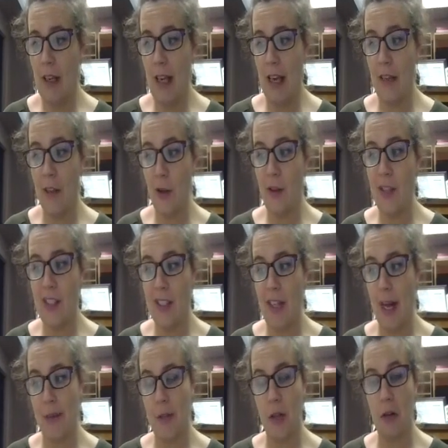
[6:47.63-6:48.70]
And though these
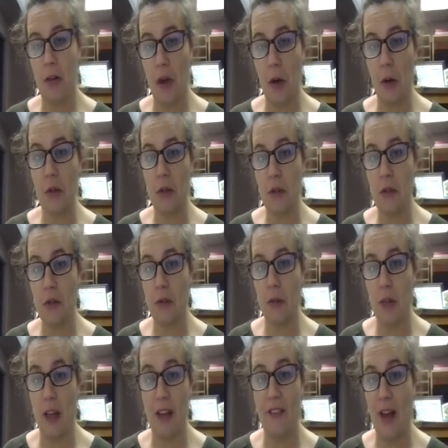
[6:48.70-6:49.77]
names are known due to
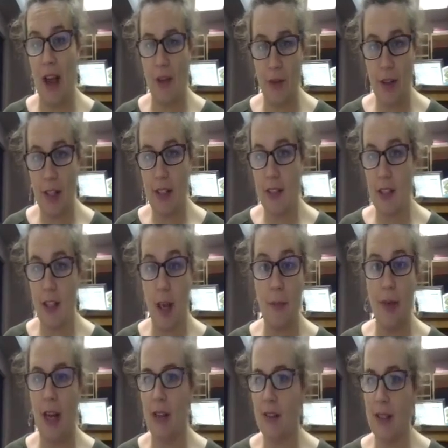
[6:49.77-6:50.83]
a lot of advocates
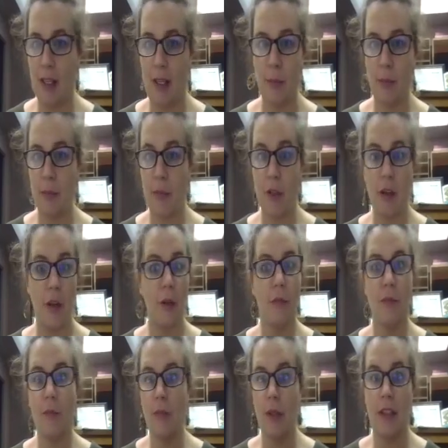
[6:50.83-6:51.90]
coming out and saying, you know,
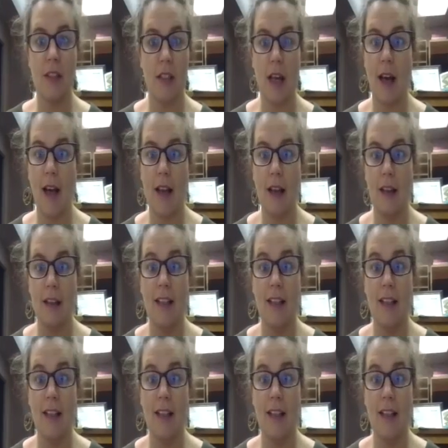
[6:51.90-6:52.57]
let's not